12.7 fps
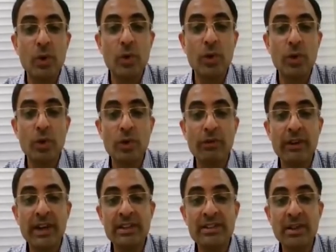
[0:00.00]
would look
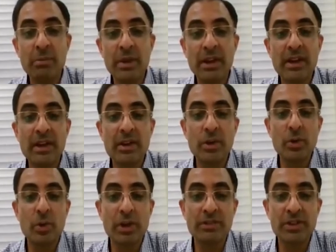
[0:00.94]
very similar
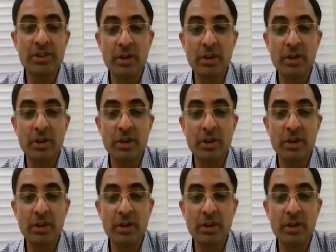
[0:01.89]
to one of the